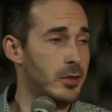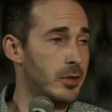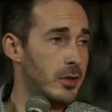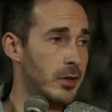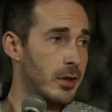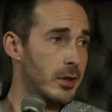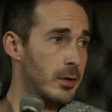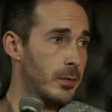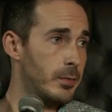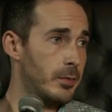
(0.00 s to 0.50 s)
You're
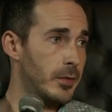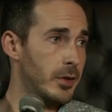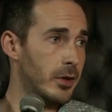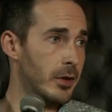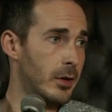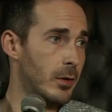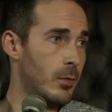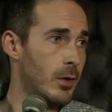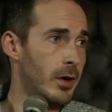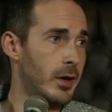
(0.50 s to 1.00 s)

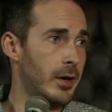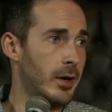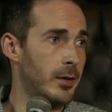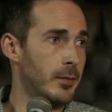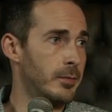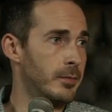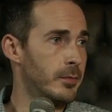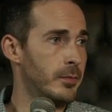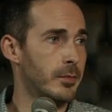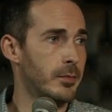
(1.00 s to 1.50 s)
gonna want to
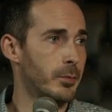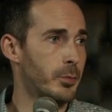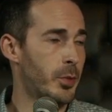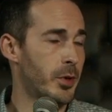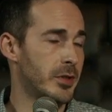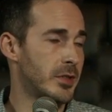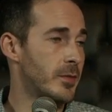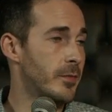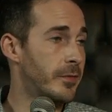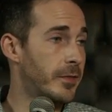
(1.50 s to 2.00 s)

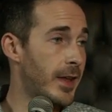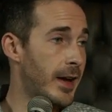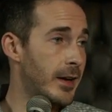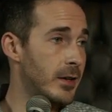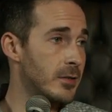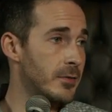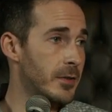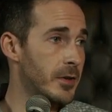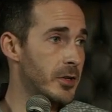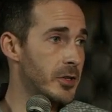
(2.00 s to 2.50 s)
print some
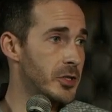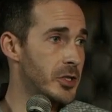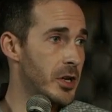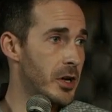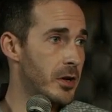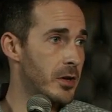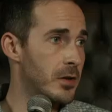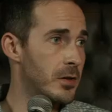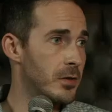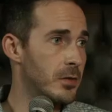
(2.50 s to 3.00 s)
flyers for your
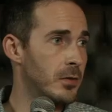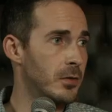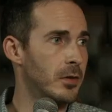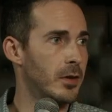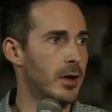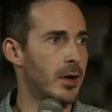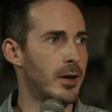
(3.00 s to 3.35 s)
show,